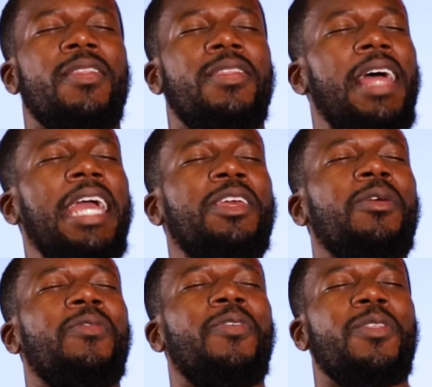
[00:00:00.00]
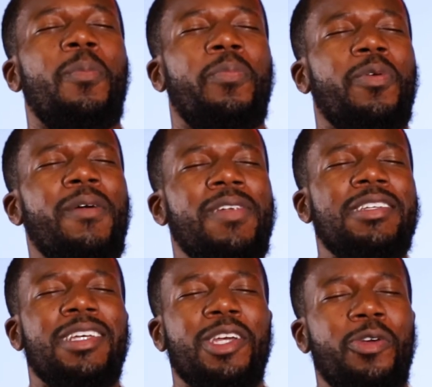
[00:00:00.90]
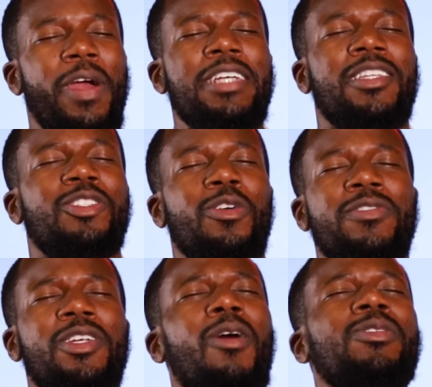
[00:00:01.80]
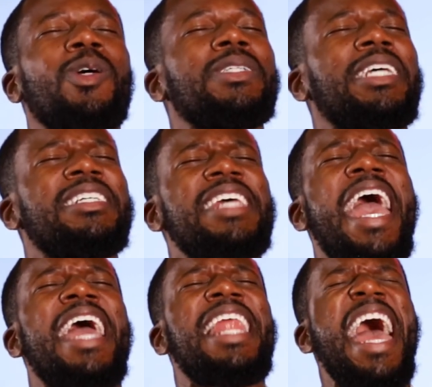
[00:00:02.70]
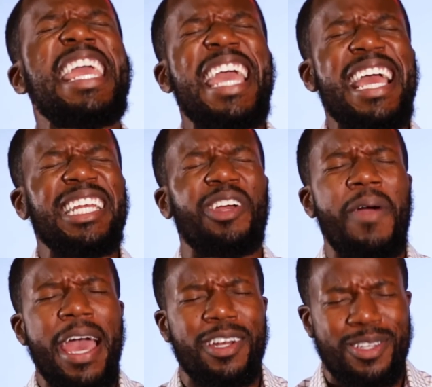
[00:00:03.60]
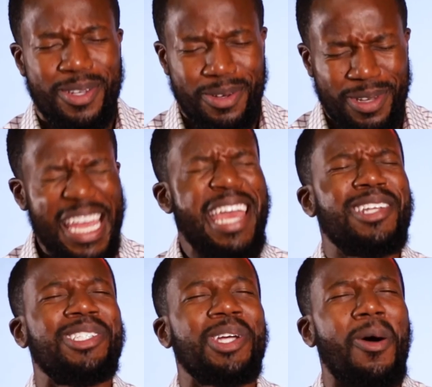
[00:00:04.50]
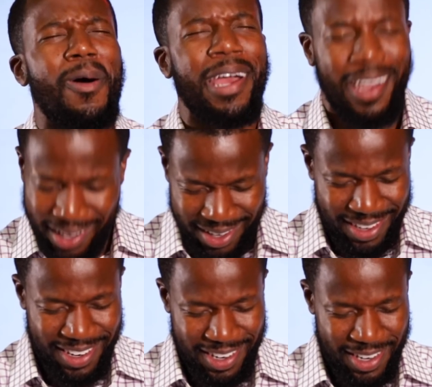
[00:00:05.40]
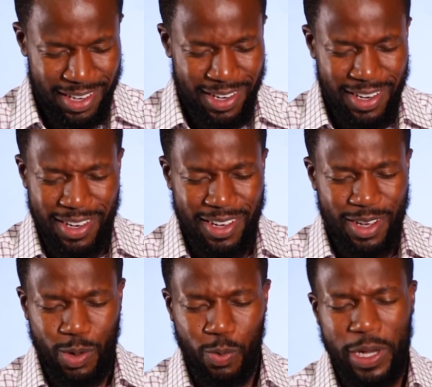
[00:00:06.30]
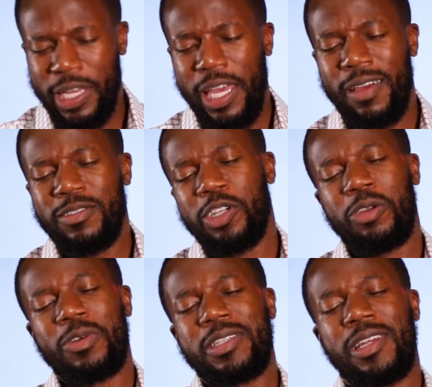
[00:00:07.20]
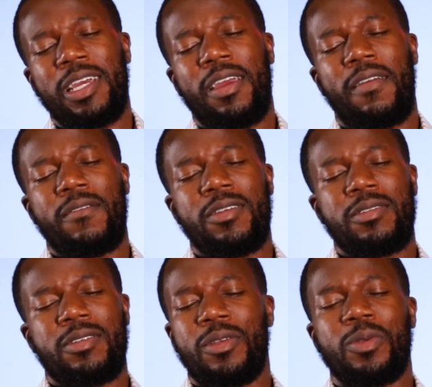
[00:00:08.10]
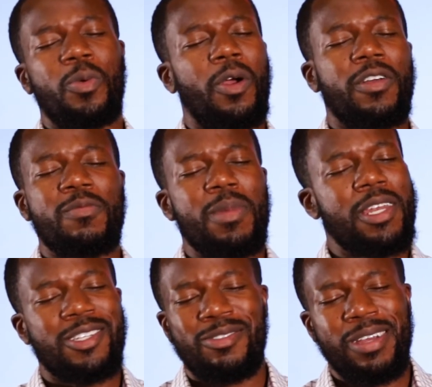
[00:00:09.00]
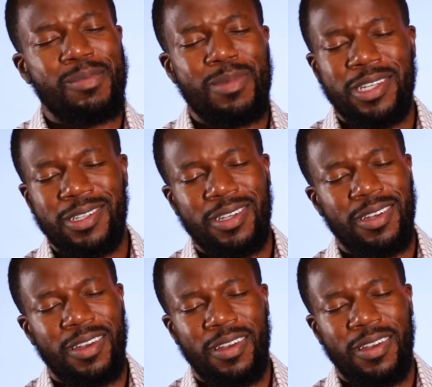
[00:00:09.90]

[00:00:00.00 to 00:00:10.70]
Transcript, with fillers: Thank you for the privilege and the grace that you have shown towards us, and in gratitude, in joy, we give generously to the work of ministry and mission.